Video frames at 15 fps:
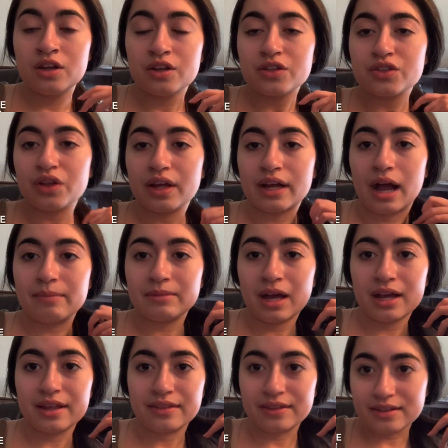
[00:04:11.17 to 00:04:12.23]
So like I'm
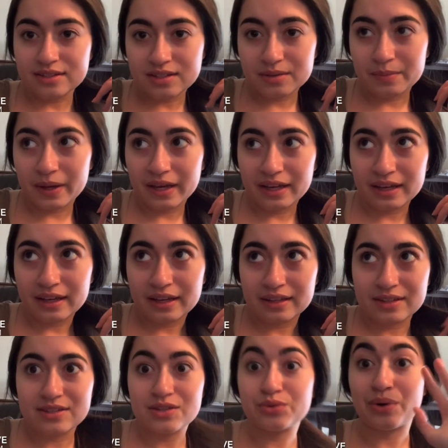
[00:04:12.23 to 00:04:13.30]
not in this debate,
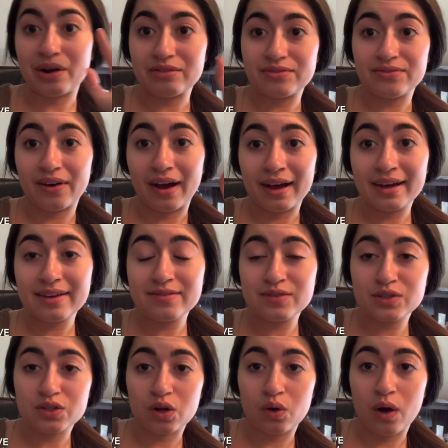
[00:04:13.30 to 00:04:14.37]
this is round five,
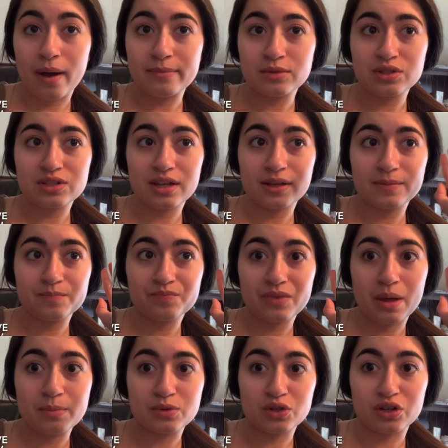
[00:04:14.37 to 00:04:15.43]
so I'm just like
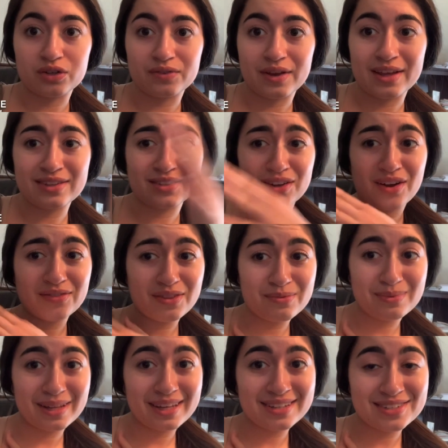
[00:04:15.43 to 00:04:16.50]
observing, took off the
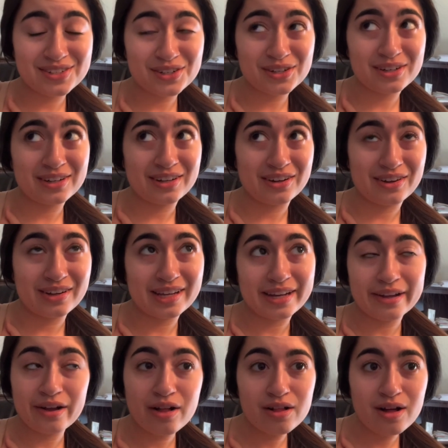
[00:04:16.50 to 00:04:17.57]
blazer, you know,
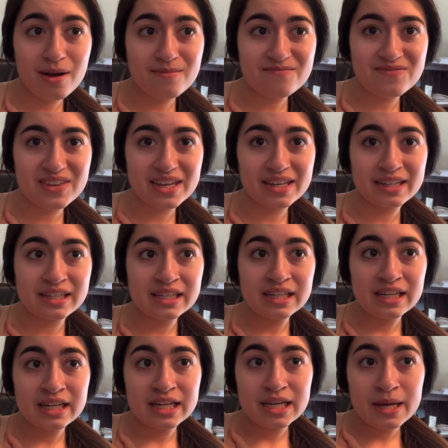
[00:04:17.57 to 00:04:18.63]
getting all comfy,
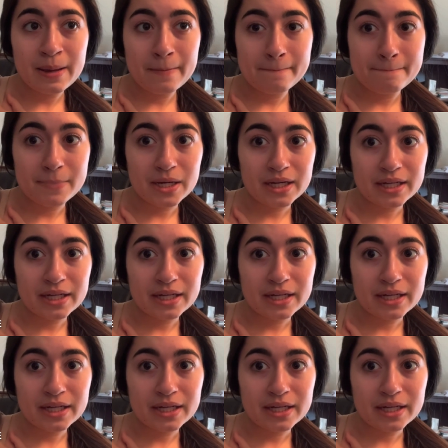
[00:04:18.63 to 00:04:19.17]
but